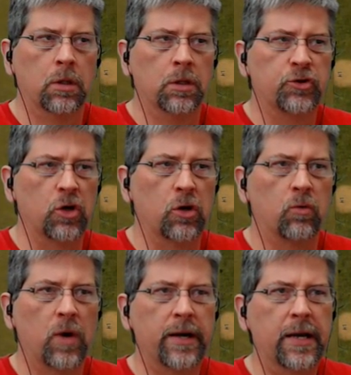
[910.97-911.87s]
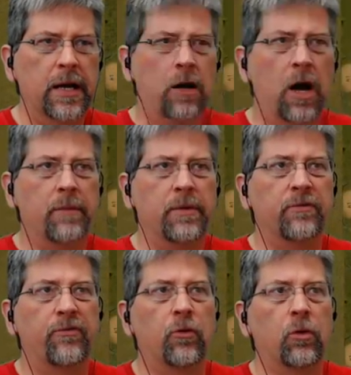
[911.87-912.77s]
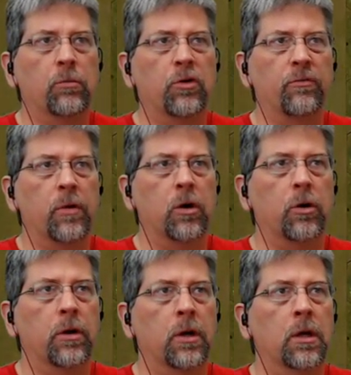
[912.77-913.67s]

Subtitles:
So right now I'm in full move mode